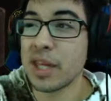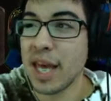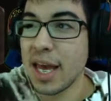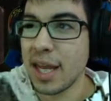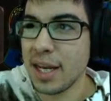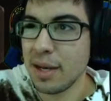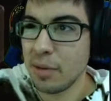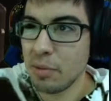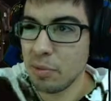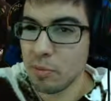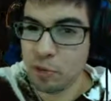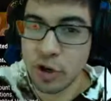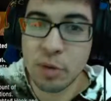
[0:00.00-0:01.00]
that
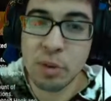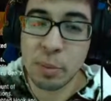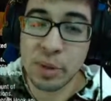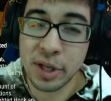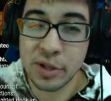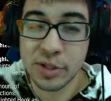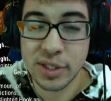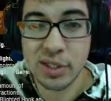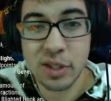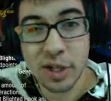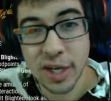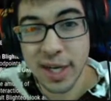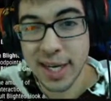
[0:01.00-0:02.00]
free to play players
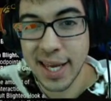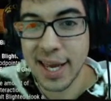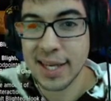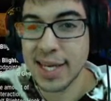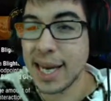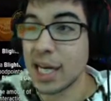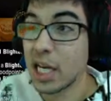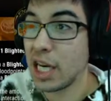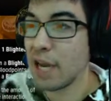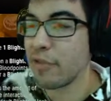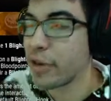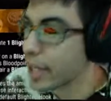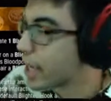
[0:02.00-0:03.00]
couldn't get and can
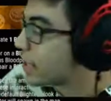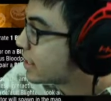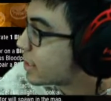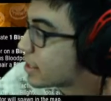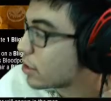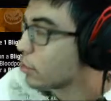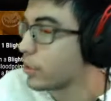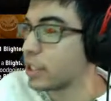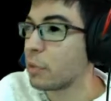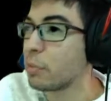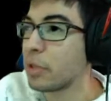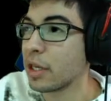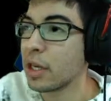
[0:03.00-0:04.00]
never get. This is only
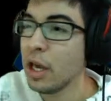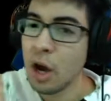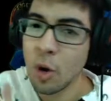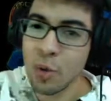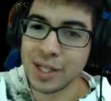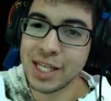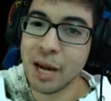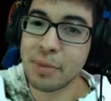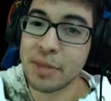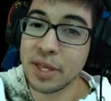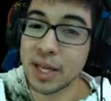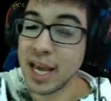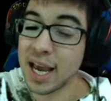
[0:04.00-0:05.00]
something, a one time
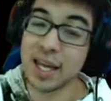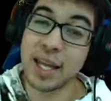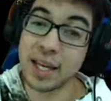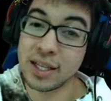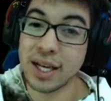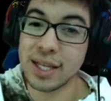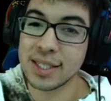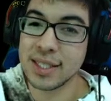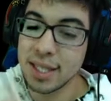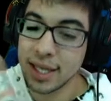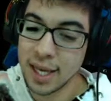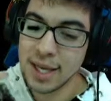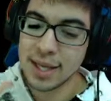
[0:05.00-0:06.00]
thing, kind of like
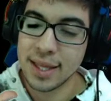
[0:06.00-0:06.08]
Legacy.